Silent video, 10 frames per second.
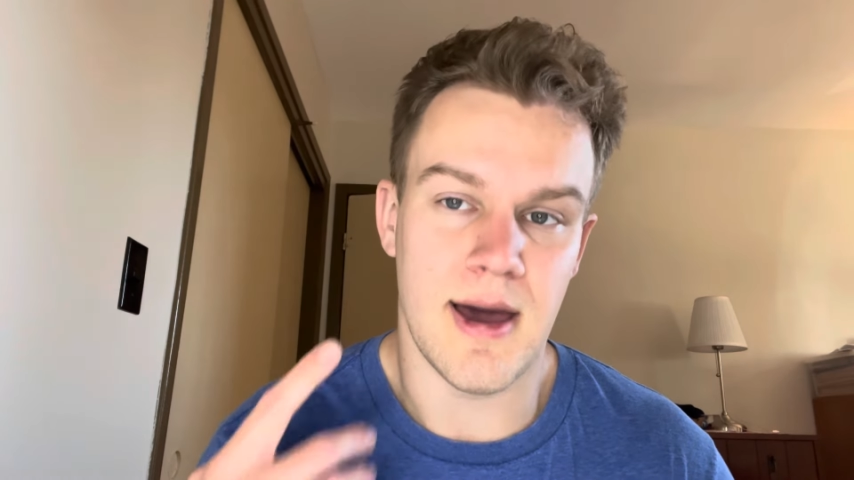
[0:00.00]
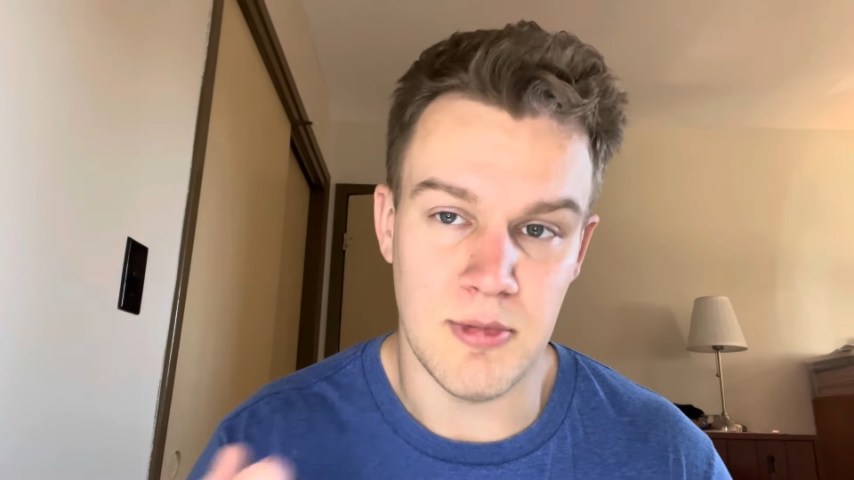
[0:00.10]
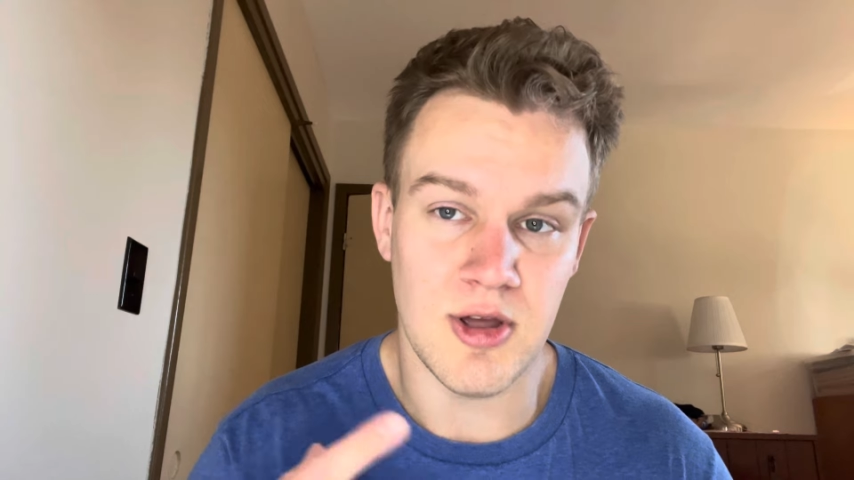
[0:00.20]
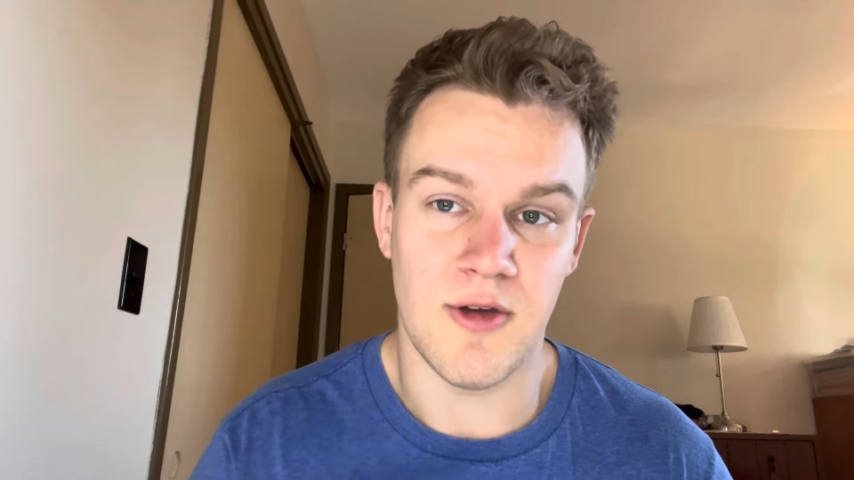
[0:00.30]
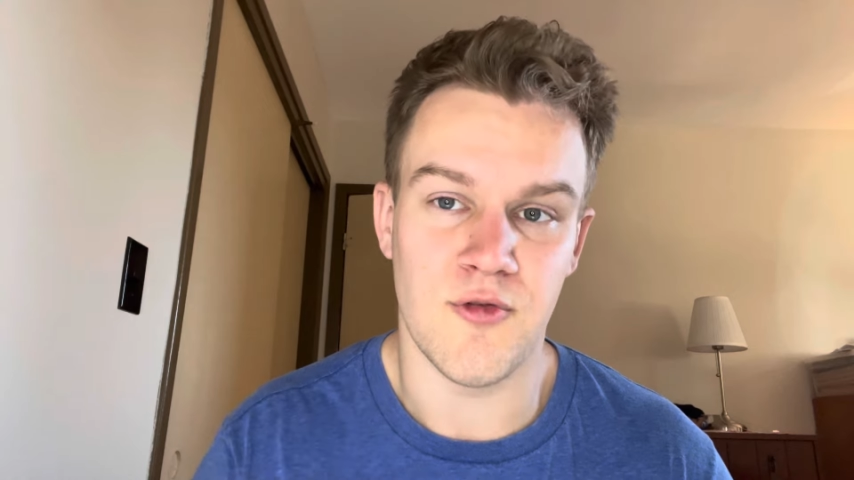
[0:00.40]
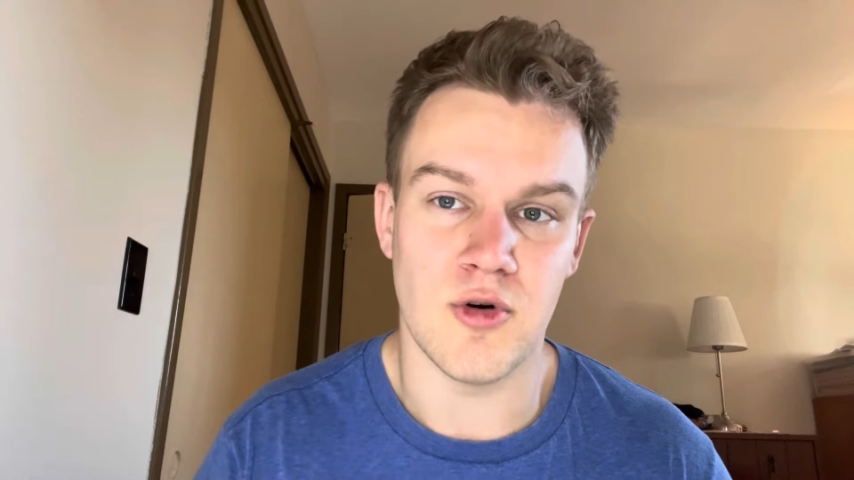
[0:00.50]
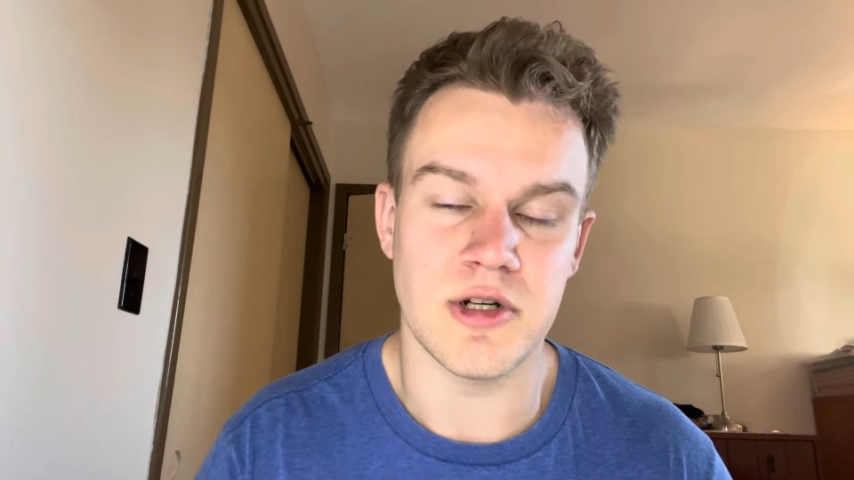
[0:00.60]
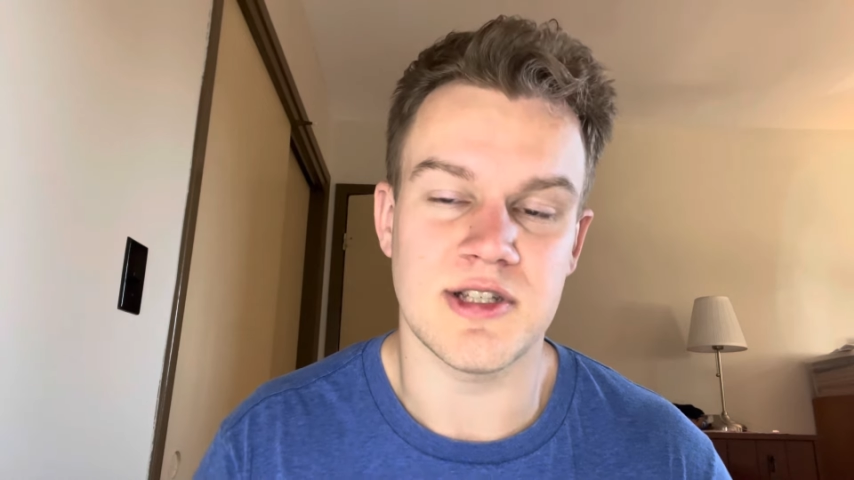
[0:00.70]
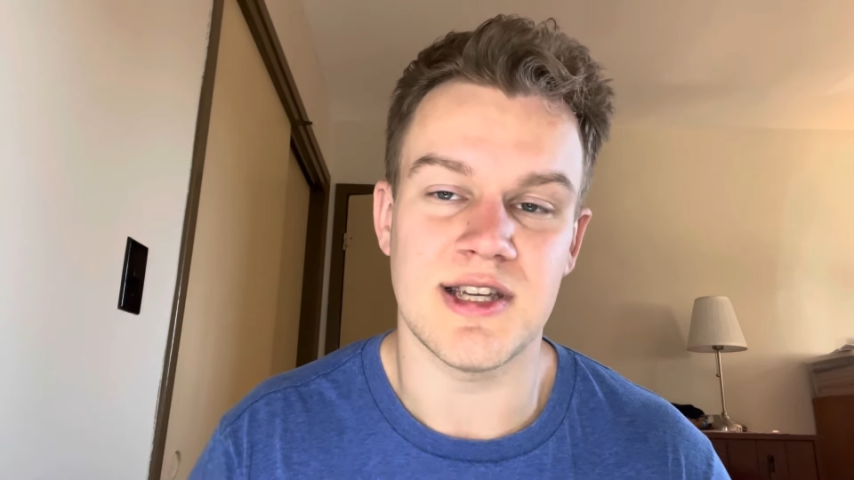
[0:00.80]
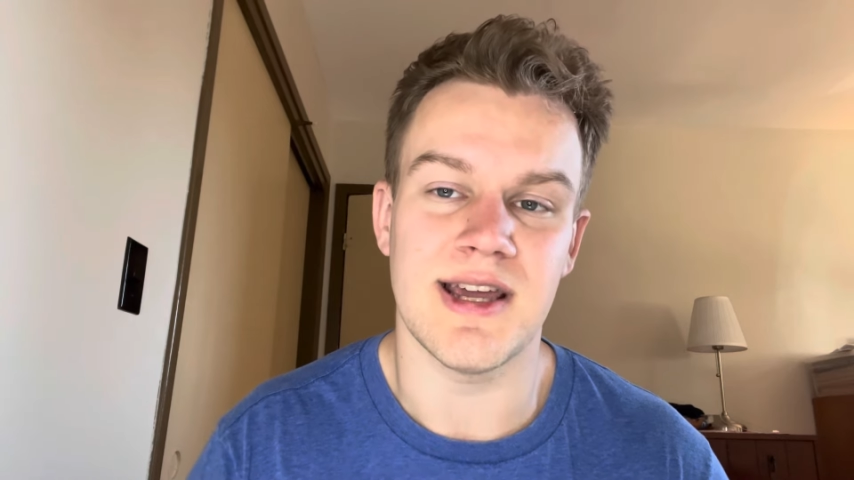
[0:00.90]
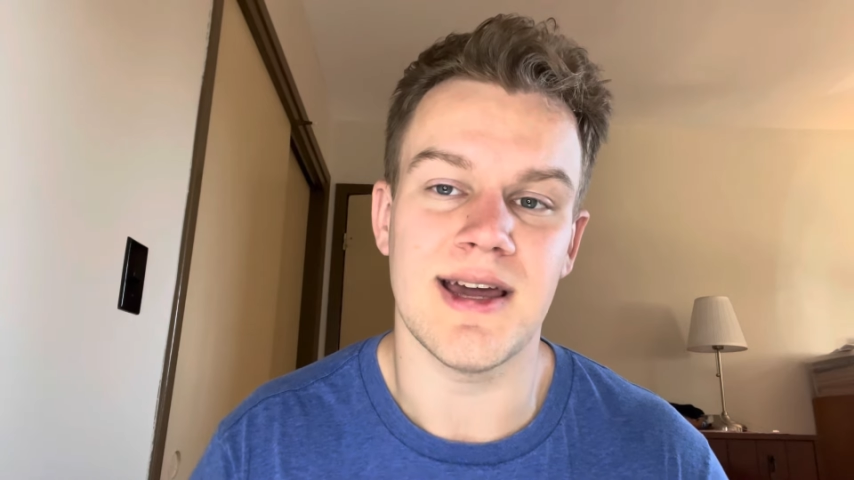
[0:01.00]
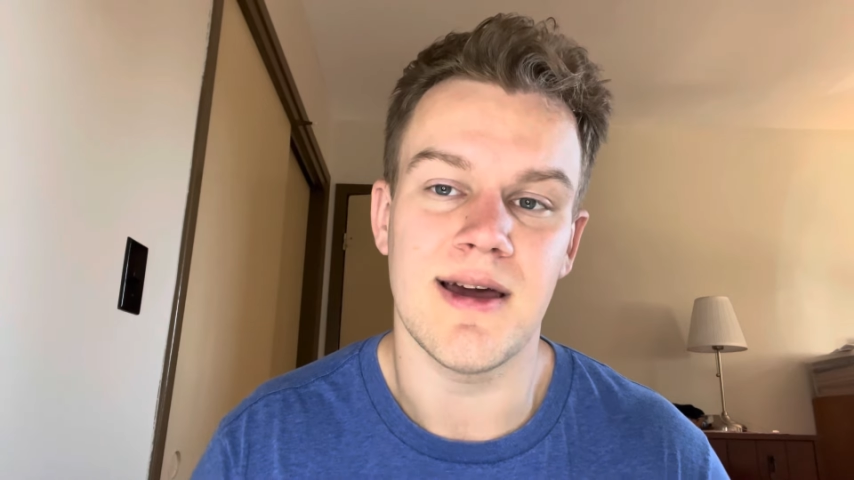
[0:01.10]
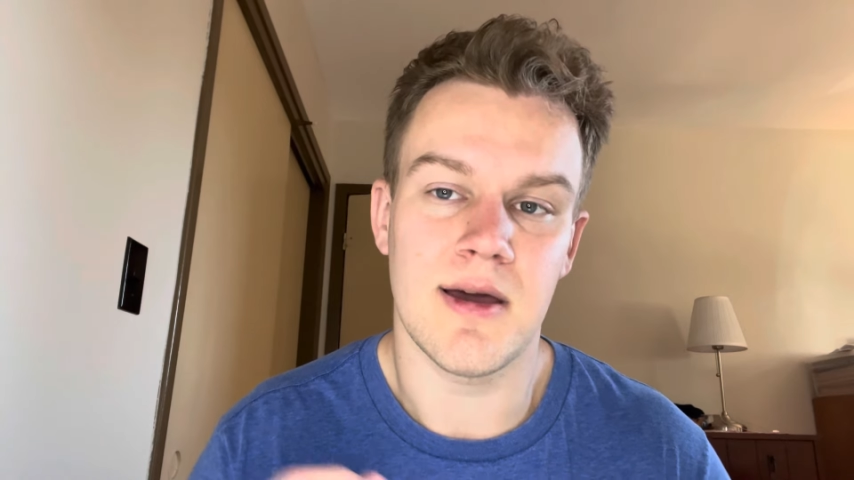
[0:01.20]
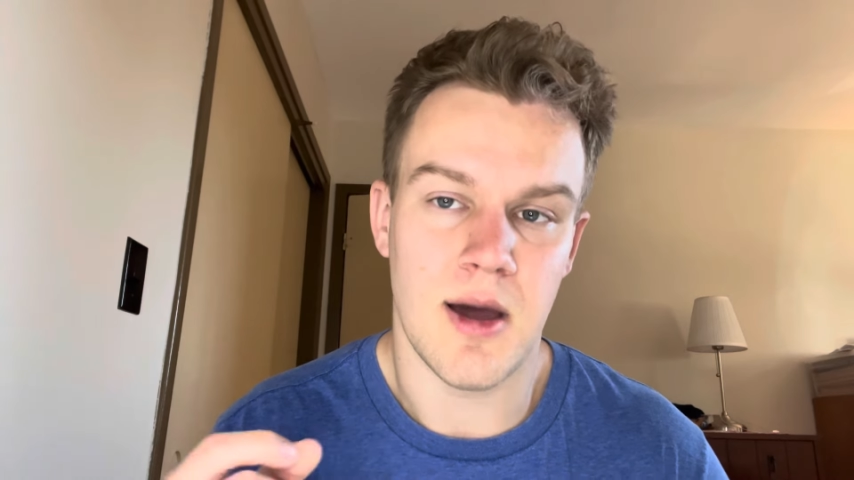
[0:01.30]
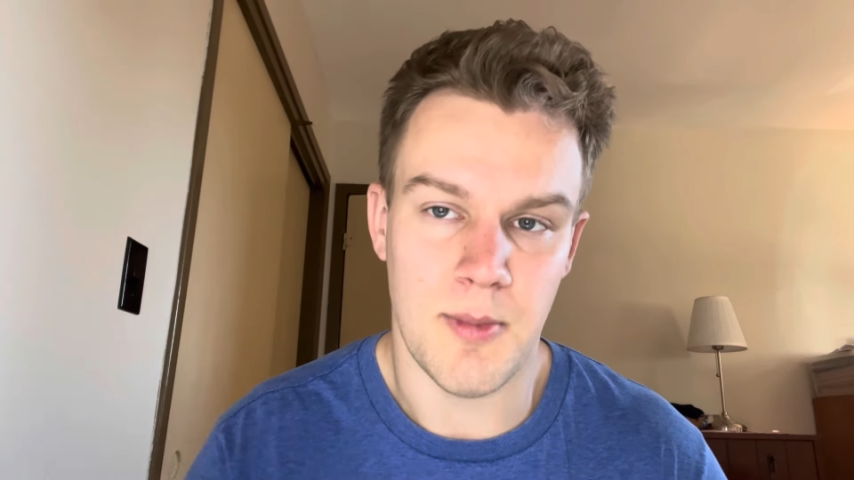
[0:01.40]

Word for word: I'm looking forward to seeing